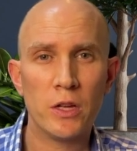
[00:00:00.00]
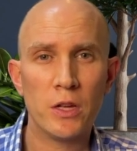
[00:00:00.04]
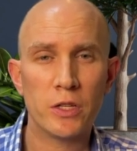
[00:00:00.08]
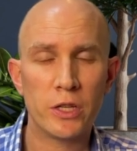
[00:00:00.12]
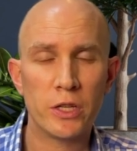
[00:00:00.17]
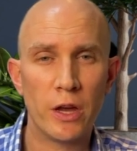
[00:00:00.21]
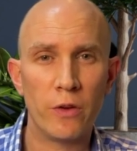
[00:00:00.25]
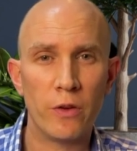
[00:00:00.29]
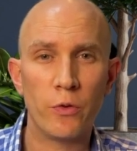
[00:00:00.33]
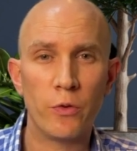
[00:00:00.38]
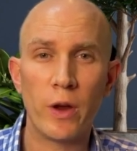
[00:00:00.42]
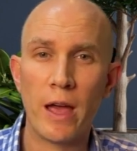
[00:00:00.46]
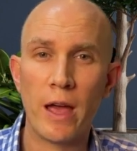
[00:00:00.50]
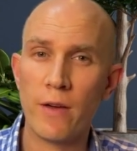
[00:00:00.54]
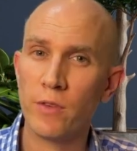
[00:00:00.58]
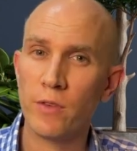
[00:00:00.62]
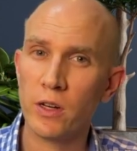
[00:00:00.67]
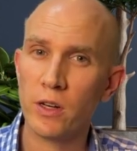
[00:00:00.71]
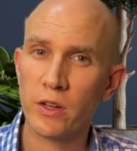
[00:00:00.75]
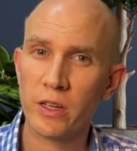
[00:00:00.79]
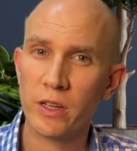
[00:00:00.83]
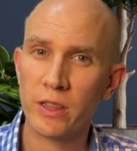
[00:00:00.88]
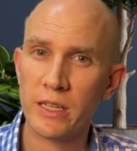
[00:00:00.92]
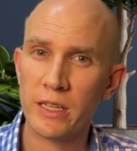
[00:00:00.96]
So if we have
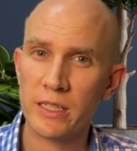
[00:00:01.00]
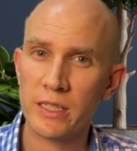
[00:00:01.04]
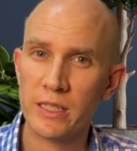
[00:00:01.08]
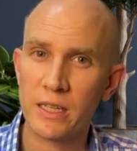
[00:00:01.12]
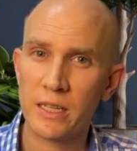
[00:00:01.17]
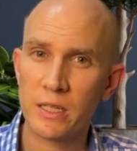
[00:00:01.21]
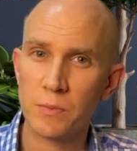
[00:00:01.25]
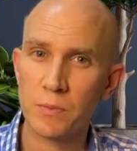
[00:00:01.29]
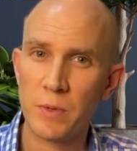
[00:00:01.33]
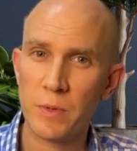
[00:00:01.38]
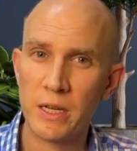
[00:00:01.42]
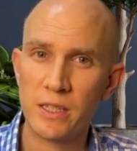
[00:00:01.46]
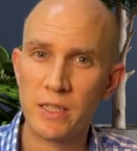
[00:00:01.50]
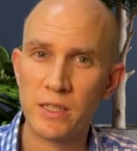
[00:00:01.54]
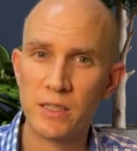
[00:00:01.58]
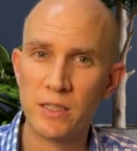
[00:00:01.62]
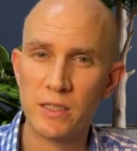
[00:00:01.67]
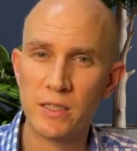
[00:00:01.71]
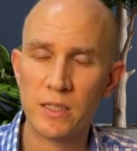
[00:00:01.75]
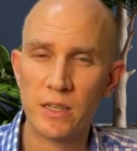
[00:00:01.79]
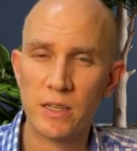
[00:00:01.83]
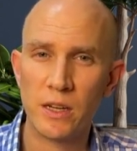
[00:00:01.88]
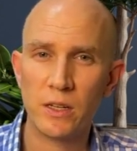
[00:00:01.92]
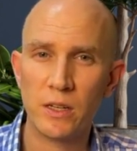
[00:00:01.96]
a look at these 6
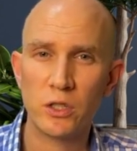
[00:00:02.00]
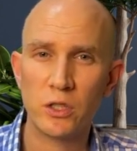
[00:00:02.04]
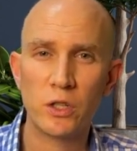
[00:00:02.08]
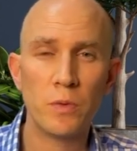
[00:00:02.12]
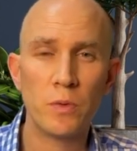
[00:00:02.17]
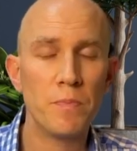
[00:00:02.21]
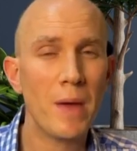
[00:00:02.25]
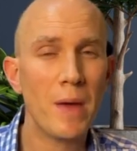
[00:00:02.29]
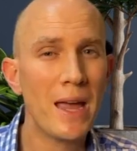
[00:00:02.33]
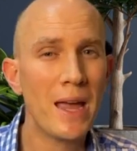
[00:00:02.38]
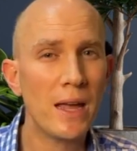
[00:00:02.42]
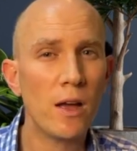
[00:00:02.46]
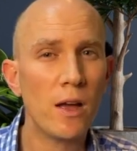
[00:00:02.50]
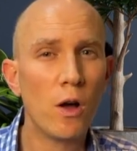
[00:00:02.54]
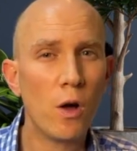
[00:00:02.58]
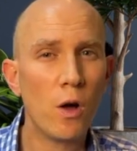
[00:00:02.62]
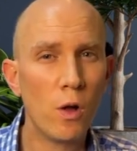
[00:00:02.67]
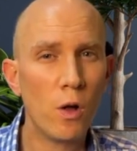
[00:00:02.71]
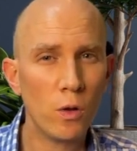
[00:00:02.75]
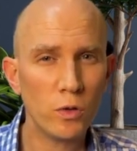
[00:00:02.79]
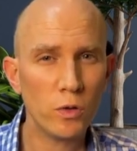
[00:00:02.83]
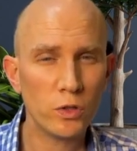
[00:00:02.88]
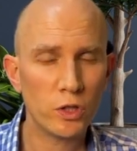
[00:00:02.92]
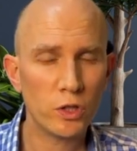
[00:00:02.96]
pieces, to make a
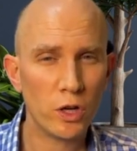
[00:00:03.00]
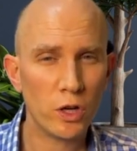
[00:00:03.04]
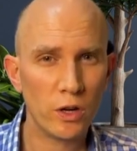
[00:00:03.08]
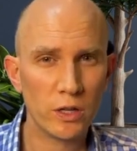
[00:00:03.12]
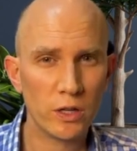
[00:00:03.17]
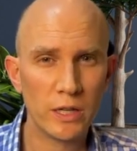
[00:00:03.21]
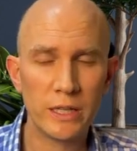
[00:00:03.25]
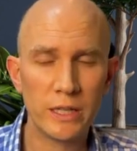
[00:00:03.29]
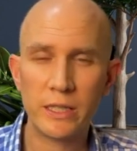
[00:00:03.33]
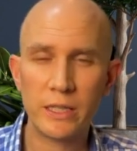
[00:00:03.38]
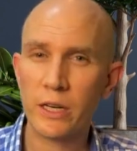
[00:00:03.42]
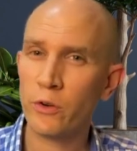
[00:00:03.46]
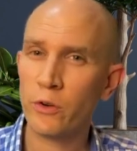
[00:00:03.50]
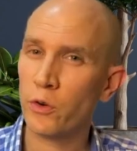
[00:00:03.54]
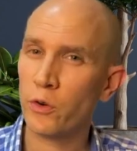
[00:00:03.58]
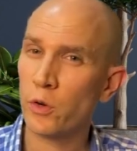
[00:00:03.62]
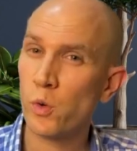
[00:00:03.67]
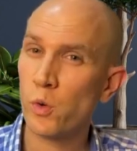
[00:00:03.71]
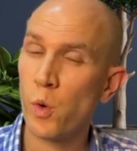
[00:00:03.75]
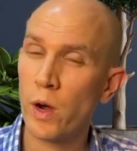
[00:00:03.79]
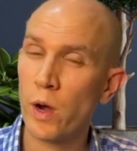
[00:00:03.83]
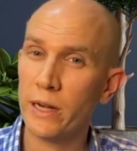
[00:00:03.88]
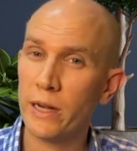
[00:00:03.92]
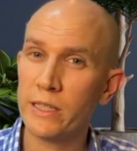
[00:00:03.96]
whole chocolate, it
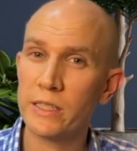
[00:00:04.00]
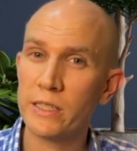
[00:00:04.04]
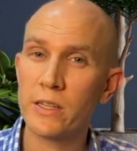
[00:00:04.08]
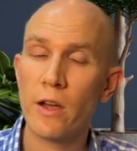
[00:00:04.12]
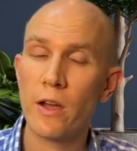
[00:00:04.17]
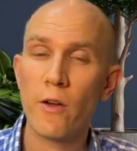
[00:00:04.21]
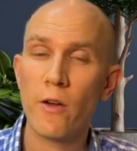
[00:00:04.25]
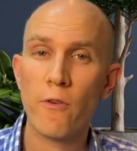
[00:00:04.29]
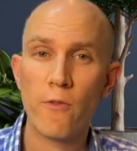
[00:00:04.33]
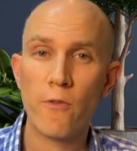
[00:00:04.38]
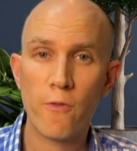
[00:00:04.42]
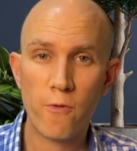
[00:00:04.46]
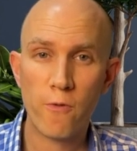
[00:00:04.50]
requires